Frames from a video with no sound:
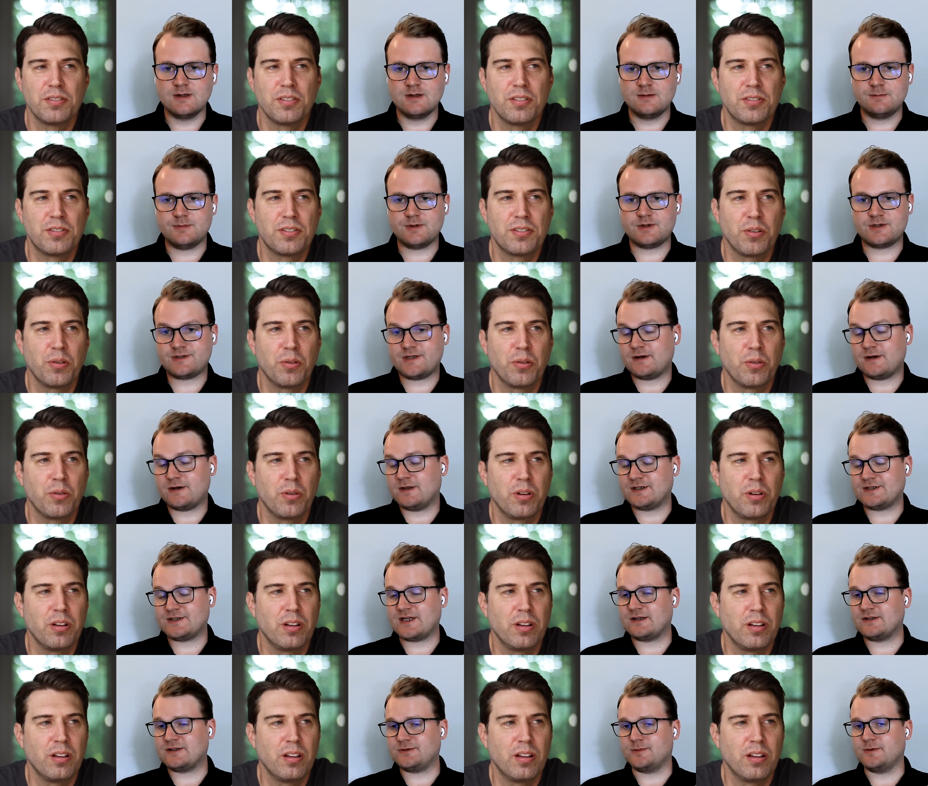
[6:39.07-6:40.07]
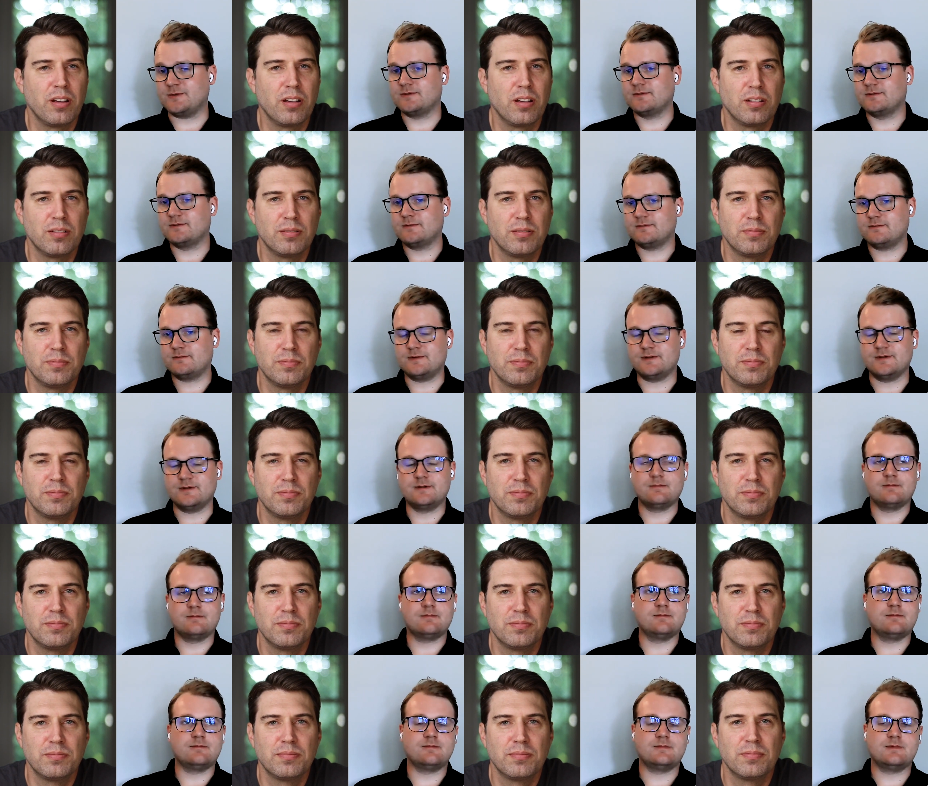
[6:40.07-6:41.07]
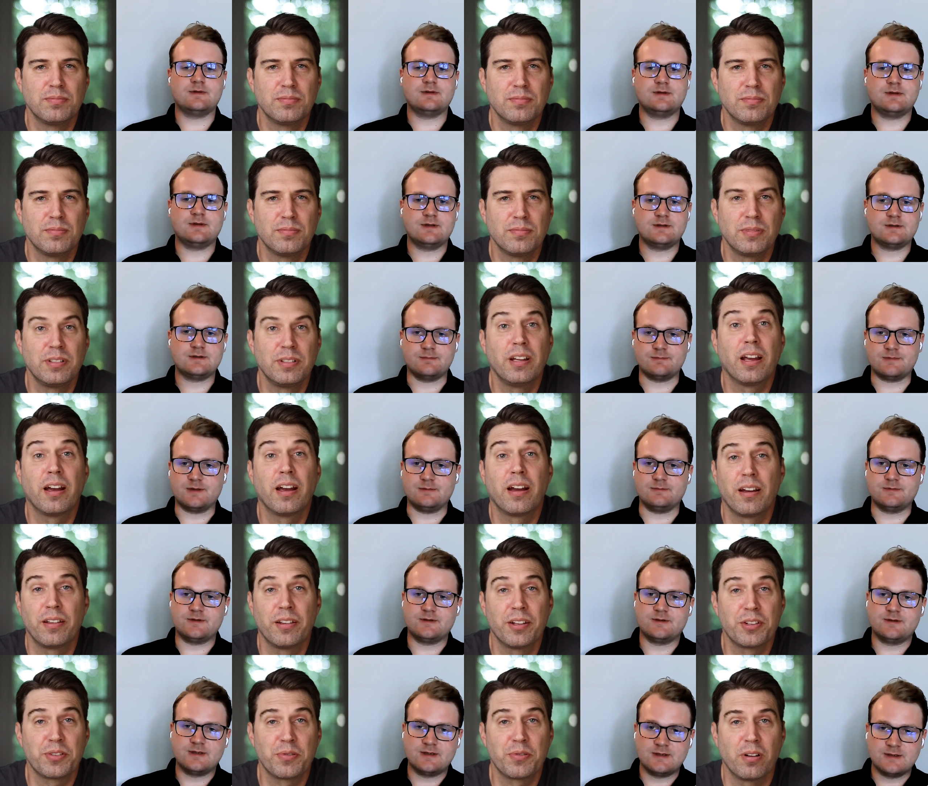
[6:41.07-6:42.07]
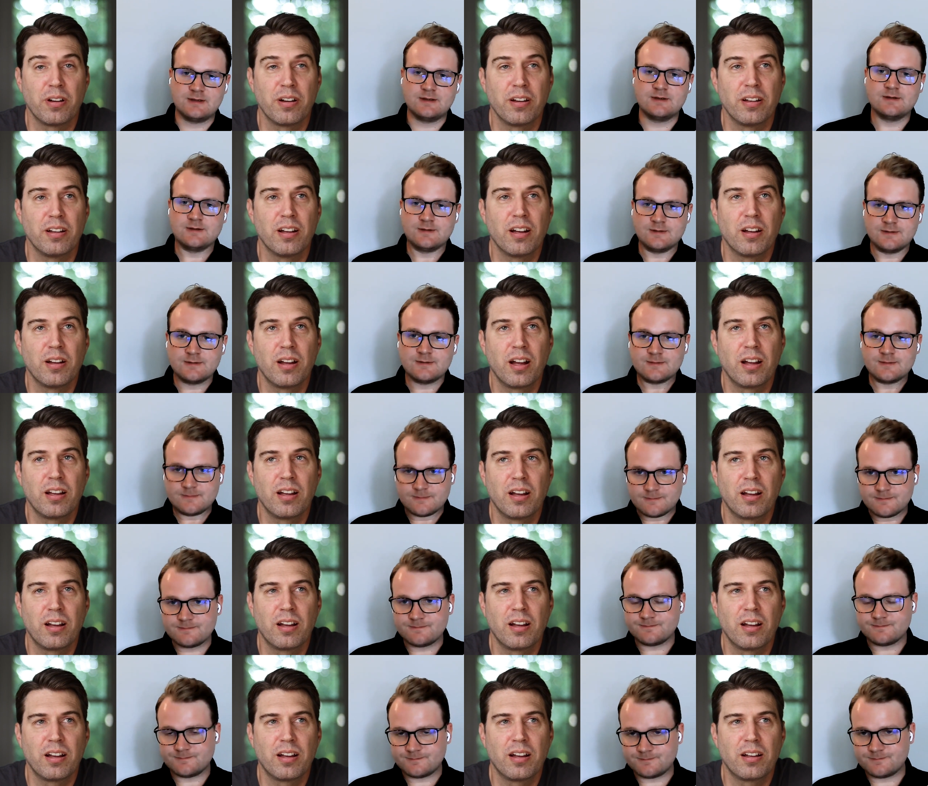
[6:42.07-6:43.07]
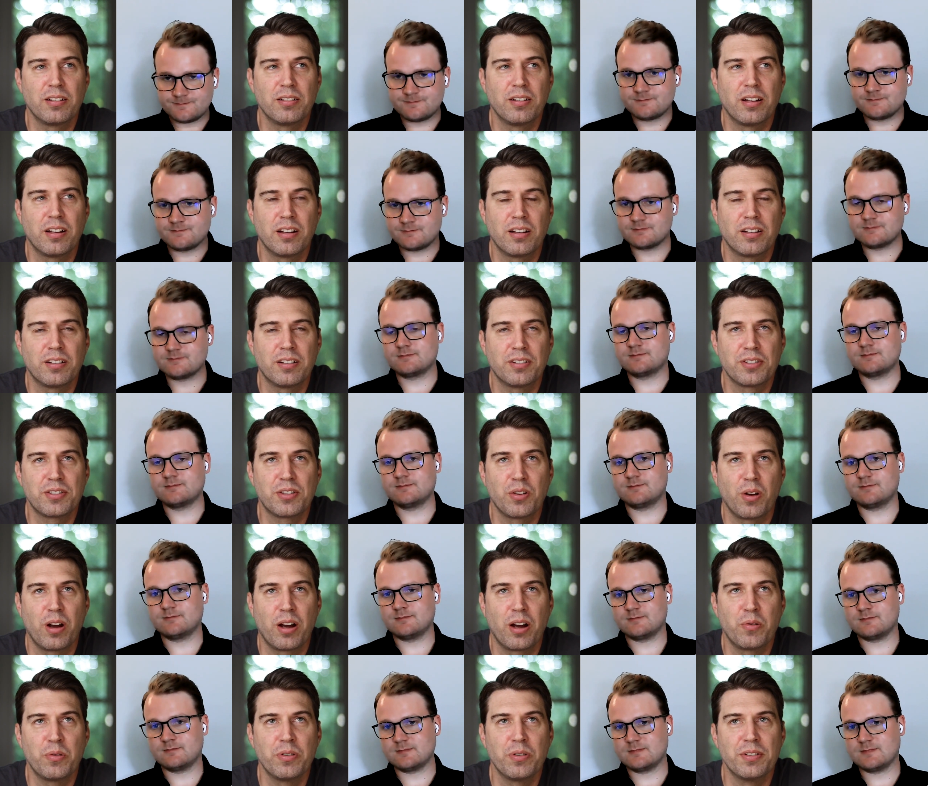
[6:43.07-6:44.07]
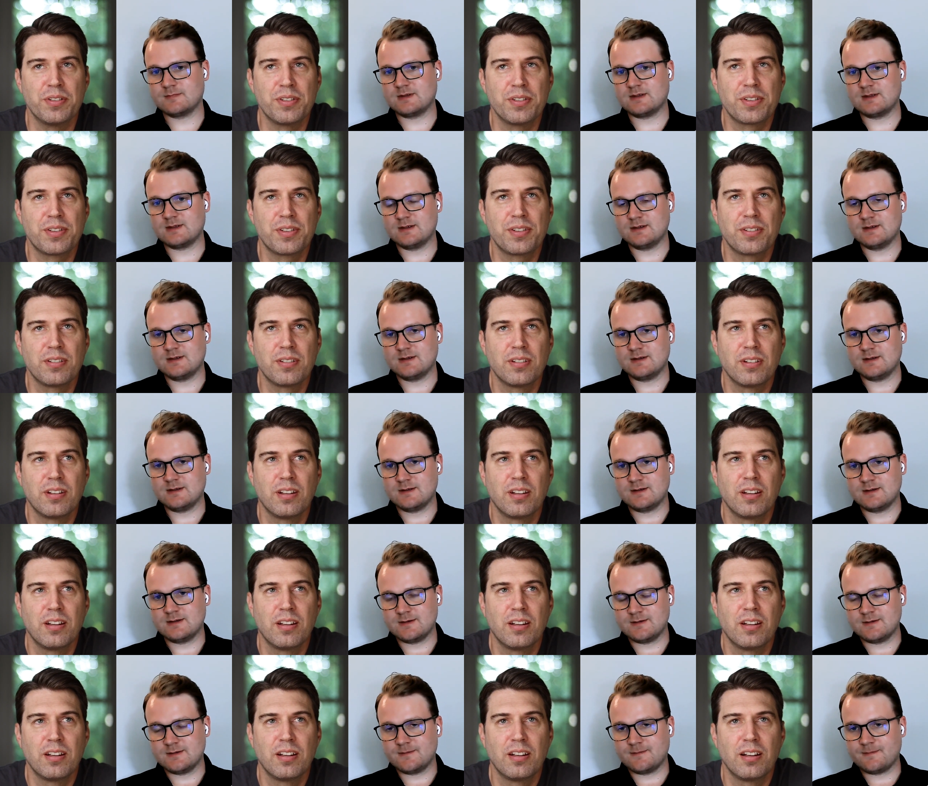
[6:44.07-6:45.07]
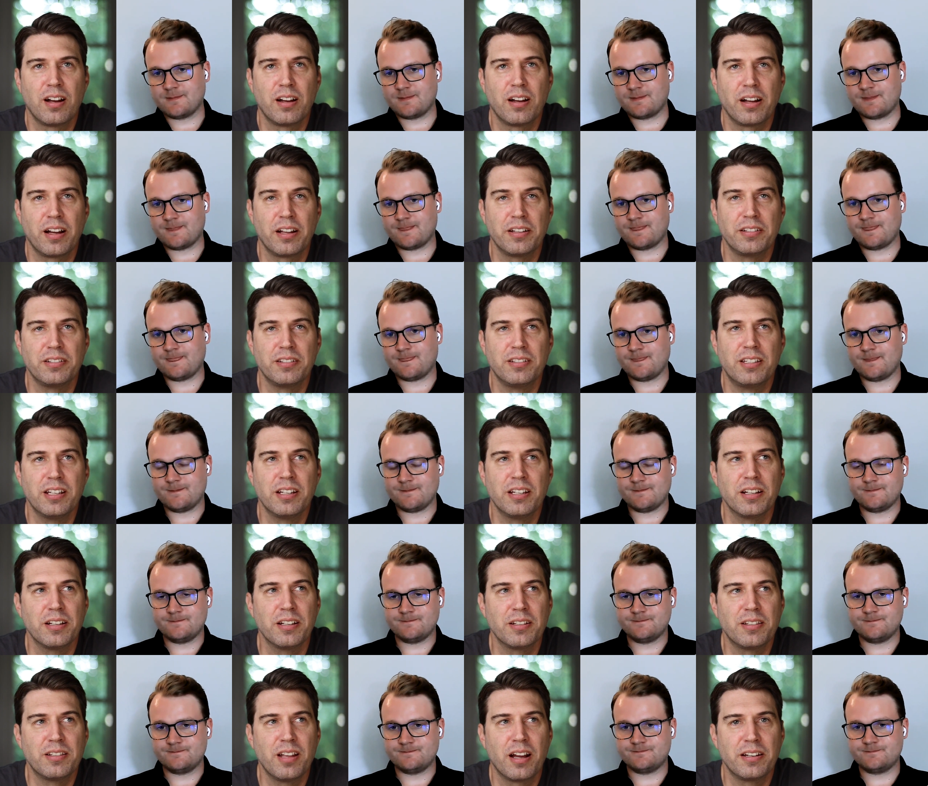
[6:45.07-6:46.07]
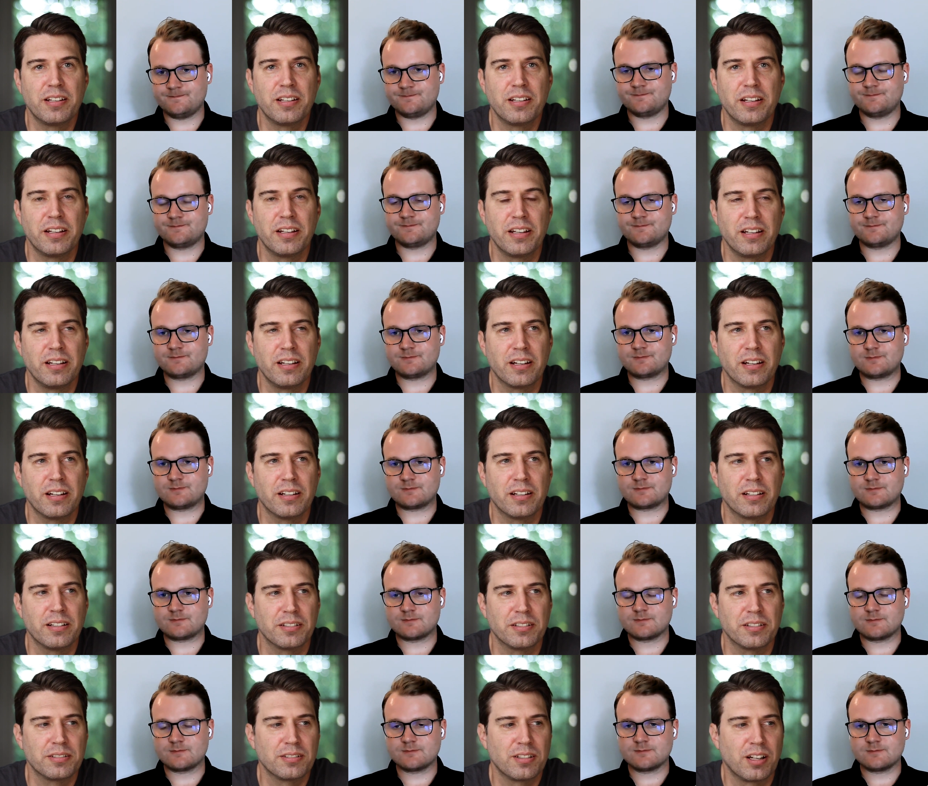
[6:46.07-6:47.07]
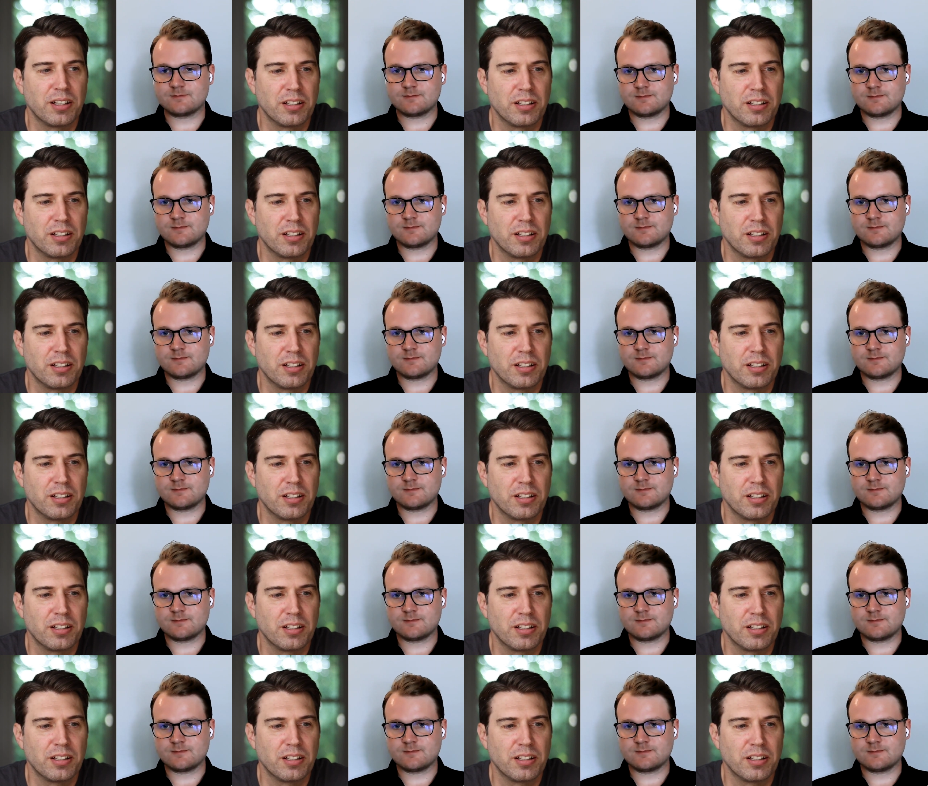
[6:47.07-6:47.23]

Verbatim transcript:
Speaker 1: So is that less tangible?
Speaker 2: Yeah, that's right. I, I, I uh, uh, so I was, I, I did it. I did a uh, a